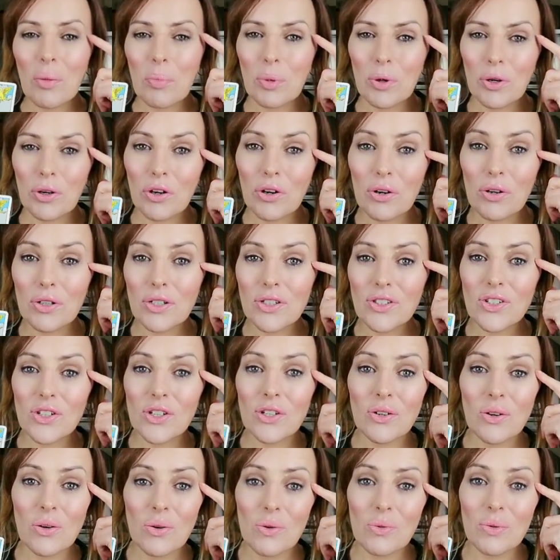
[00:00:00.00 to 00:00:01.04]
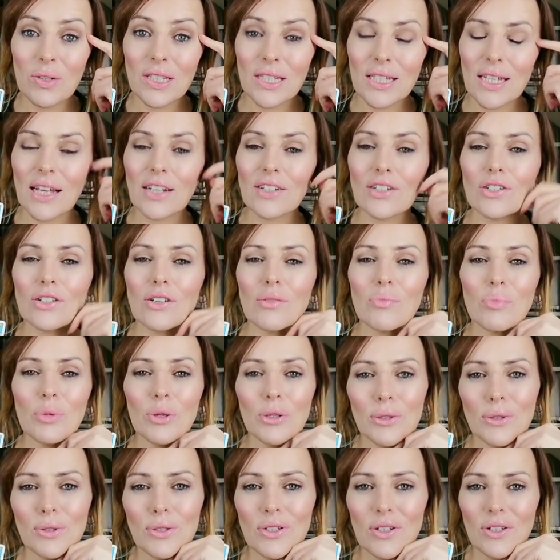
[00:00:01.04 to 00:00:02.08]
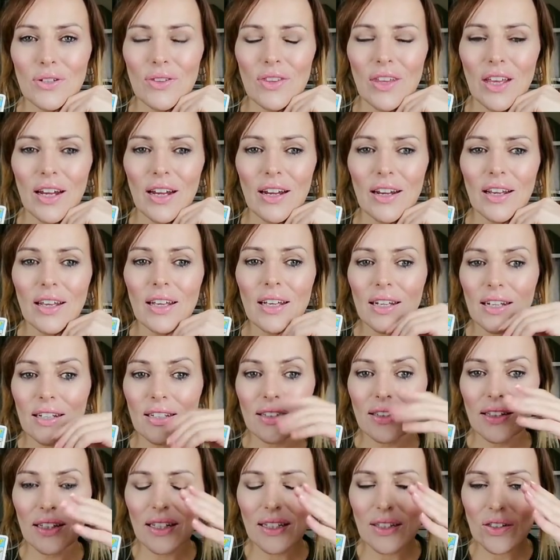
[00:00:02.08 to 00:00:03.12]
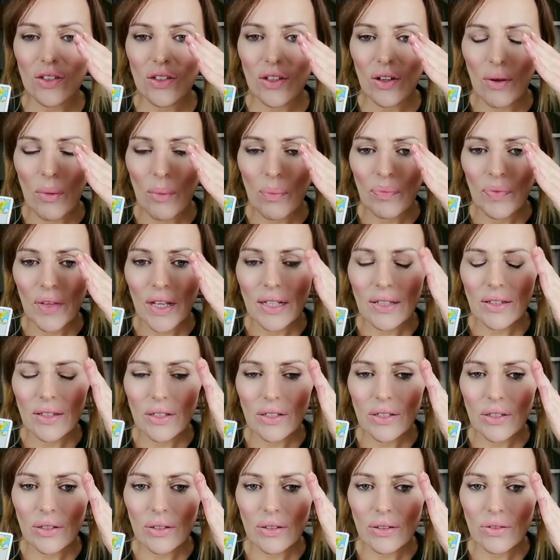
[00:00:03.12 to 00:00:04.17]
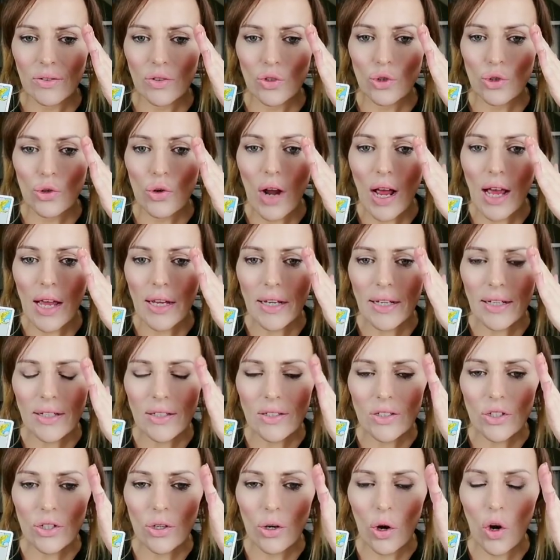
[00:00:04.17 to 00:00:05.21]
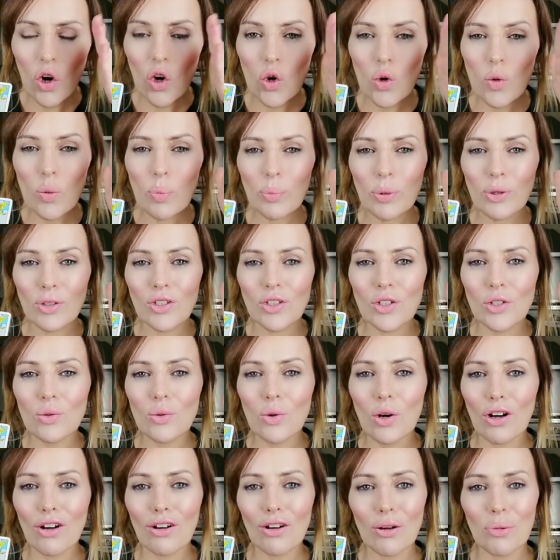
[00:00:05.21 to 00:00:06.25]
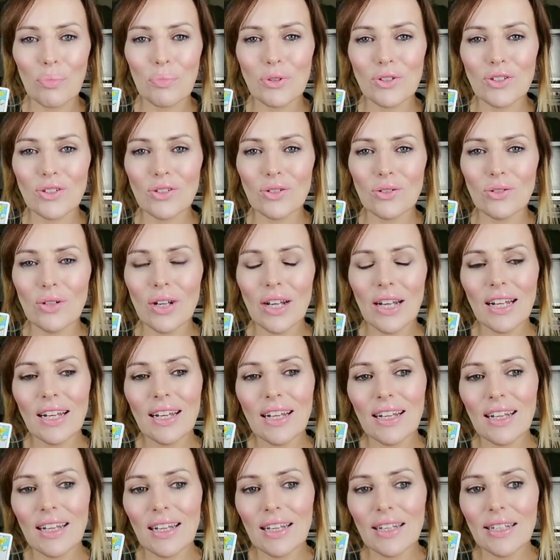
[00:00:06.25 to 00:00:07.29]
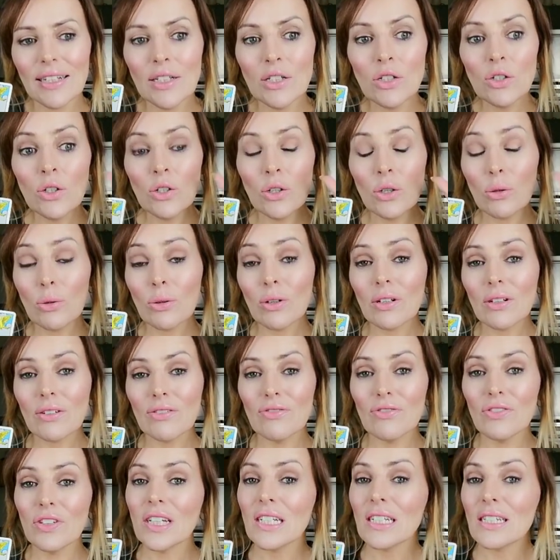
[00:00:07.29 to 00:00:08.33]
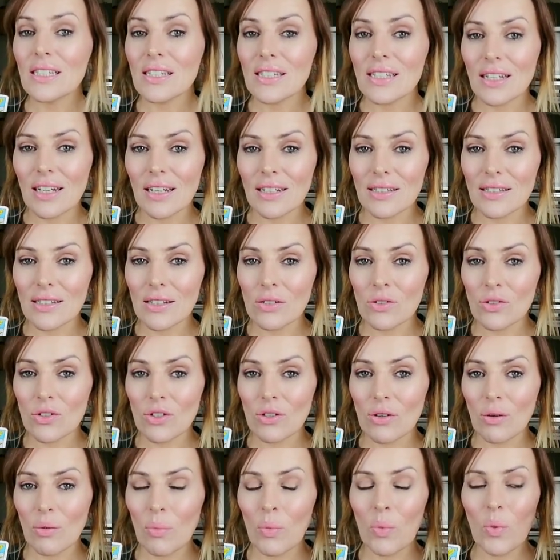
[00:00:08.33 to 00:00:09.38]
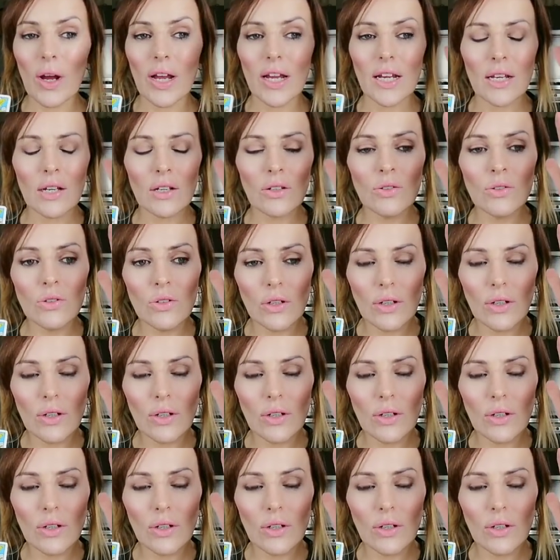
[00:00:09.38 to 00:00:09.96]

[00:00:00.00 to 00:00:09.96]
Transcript: But of course, you know, with Saturn and Pluto there, they're trying to open you up to newer vistas in some way.